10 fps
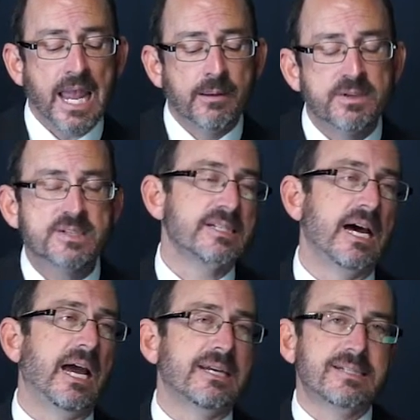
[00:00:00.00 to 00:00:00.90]
And
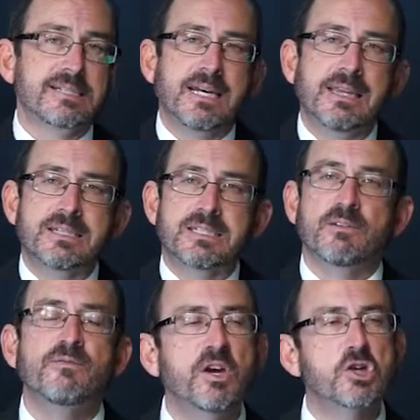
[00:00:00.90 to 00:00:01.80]
Messiah, seeing this
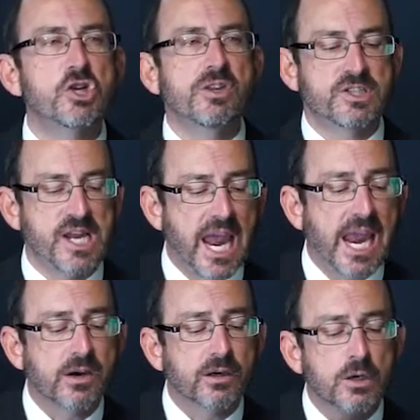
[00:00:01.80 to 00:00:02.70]
division, this
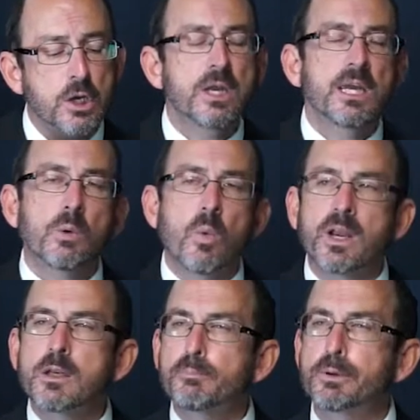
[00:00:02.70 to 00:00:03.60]
anger, he
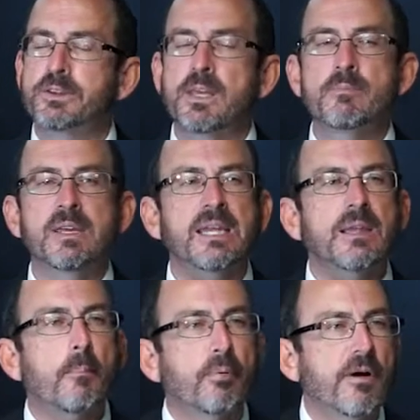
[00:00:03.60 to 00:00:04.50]
wanted to put them in
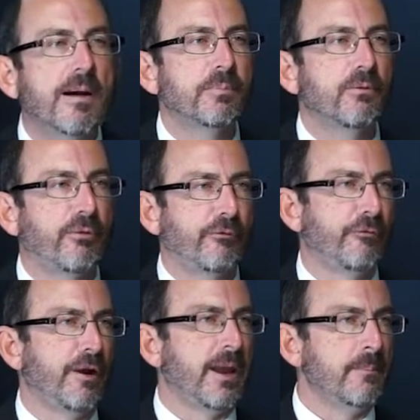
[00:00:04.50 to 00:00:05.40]
the proper
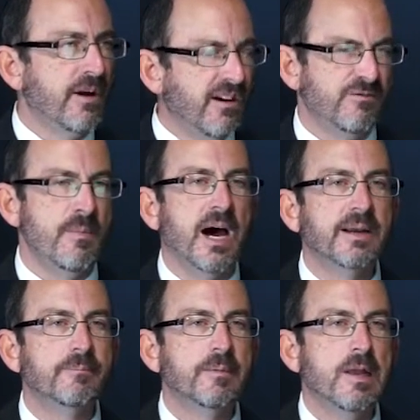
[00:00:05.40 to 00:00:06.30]
frame of mind.